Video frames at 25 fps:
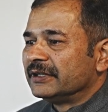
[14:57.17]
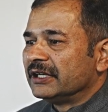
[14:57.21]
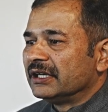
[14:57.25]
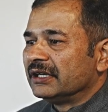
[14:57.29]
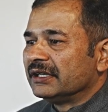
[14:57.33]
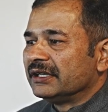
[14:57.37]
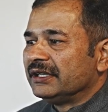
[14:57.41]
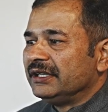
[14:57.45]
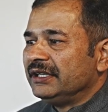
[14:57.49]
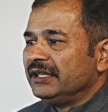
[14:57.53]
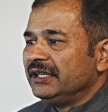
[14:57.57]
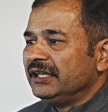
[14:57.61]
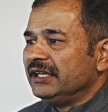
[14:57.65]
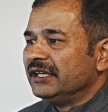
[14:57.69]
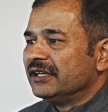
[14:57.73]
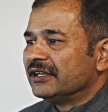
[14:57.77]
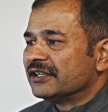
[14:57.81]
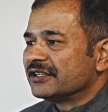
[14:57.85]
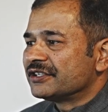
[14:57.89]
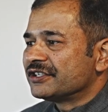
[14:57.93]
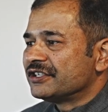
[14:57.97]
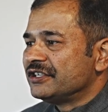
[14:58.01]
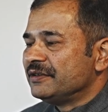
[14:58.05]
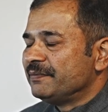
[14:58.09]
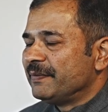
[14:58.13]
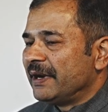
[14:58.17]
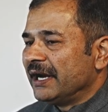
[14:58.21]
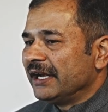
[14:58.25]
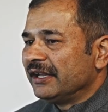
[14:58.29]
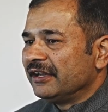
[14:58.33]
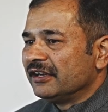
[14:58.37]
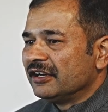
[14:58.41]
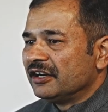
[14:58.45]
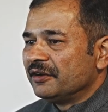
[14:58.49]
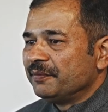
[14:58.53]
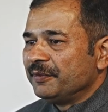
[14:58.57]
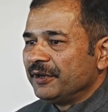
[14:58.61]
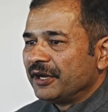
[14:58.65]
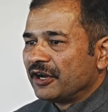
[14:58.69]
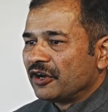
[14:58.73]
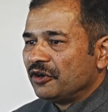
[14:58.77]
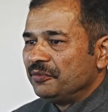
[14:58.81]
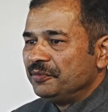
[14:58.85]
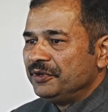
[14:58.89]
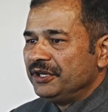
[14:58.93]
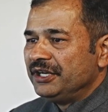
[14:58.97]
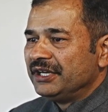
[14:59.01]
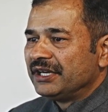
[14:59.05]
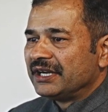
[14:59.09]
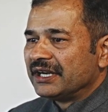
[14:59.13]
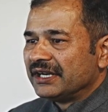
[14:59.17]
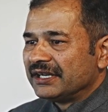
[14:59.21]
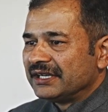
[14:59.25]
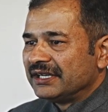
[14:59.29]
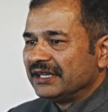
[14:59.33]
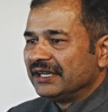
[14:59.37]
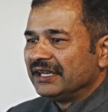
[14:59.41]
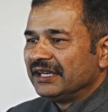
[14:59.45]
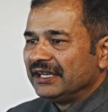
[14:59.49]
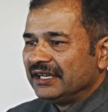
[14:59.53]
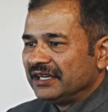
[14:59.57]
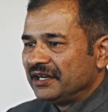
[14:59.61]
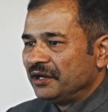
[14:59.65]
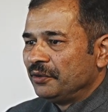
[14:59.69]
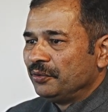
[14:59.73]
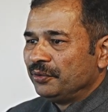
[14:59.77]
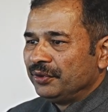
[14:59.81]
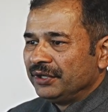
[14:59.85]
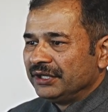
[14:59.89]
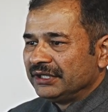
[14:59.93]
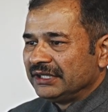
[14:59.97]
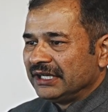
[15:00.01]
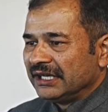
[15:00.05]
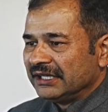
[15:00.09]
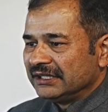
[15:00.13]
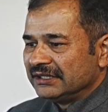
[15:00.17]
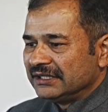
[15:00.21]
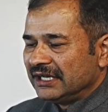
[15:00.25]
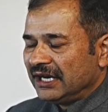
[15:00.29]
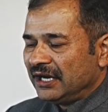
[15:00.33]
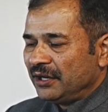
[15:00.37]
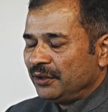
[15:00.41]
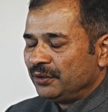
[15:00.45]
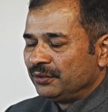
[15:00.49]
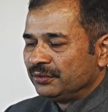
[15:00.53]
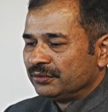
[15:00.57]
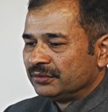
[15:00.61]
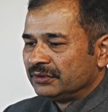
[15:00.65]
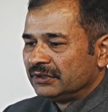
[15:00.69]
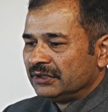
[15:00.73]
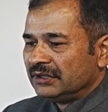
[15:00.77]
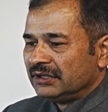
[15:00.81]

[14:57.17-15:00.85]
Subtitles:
he or she might not be communicating in a way. That is how